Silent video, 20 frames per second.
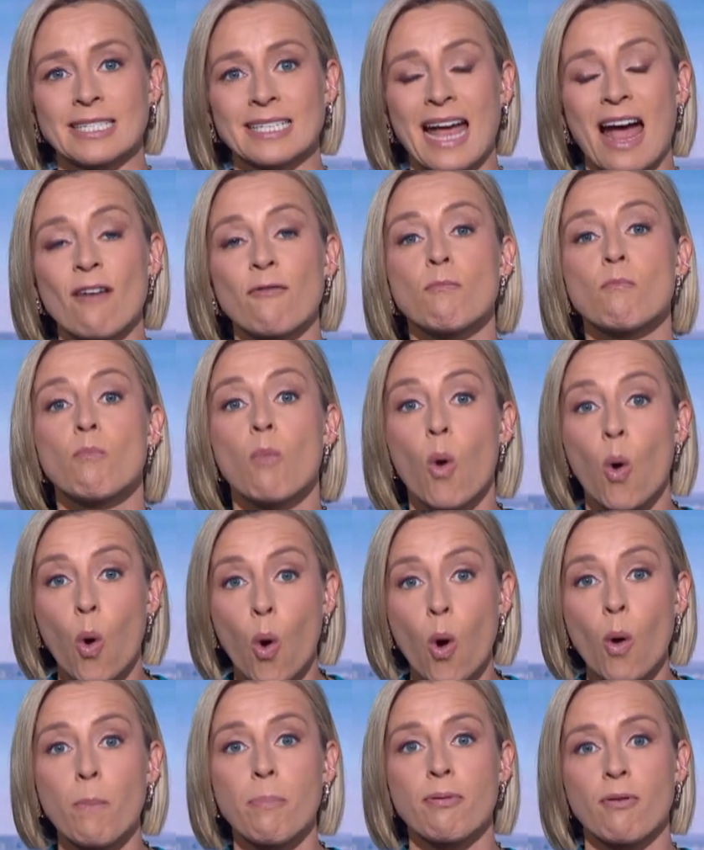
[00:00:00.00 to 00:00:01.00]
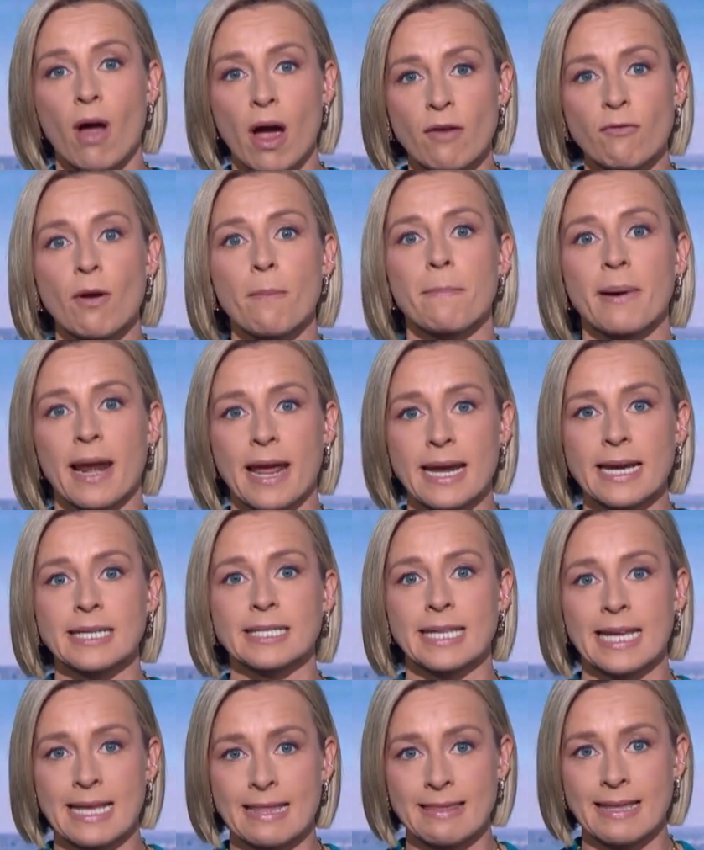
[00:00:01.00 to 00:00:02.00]
to have more private
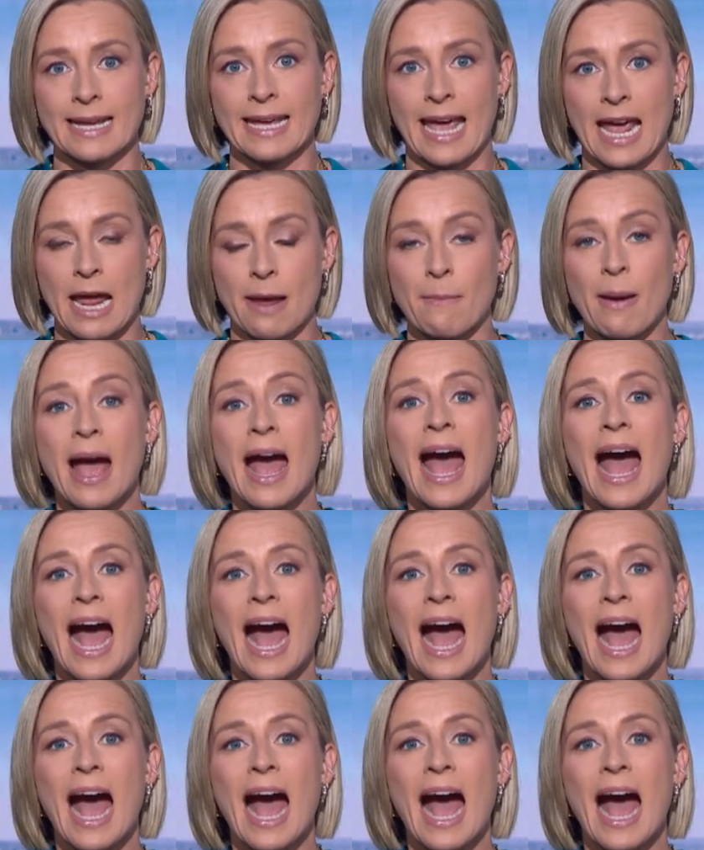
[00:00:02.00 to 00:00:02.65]
players in the game.